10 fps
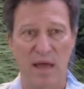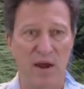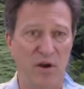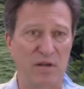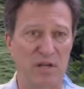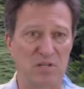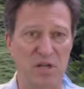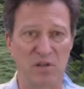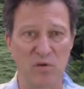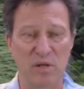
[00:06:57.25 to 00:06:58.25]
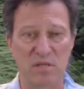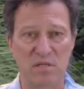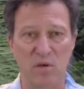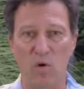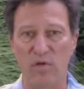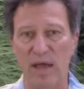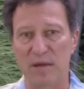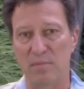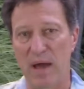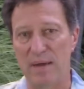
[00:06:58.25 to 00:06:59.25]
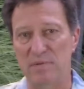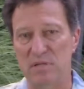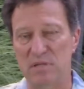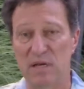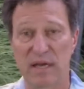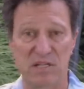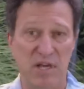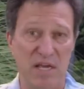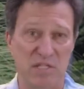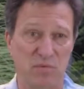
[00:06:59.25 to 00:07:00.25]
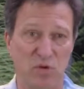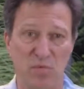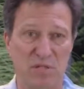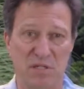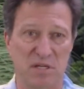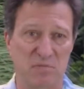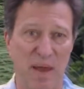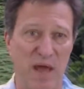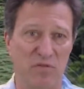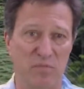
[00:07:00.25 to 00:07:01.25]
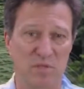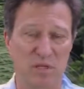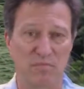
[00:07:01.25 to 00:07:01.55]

air conditioning units, overhead pipes, adjacent rooms such as bathrooms,